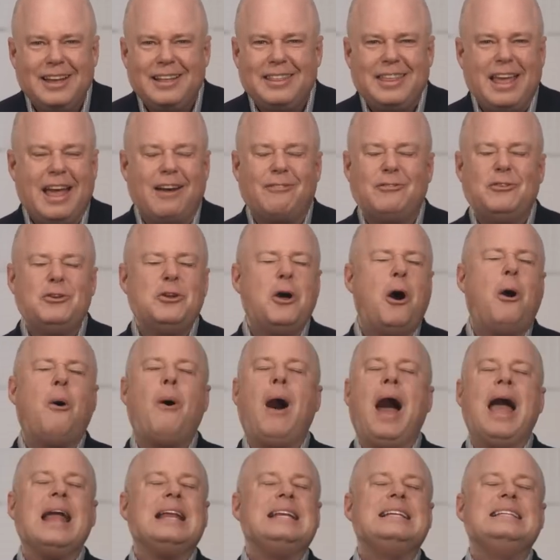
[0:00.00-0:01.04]
They have no
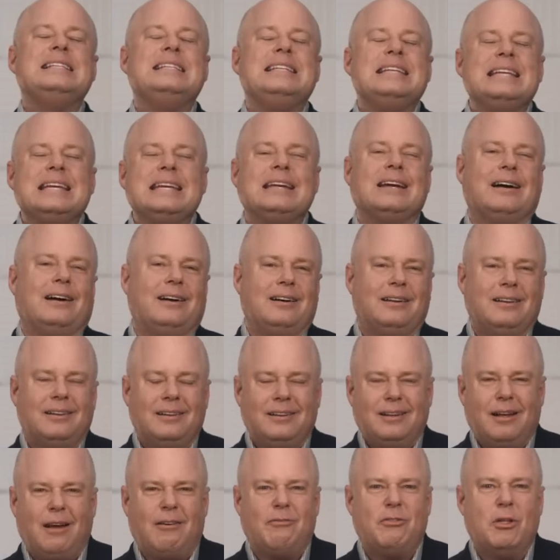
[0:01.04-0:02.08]
idea
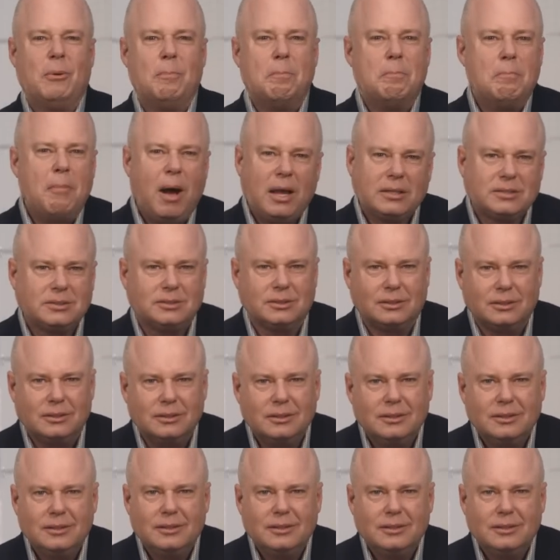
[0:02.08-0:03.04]
of the muscle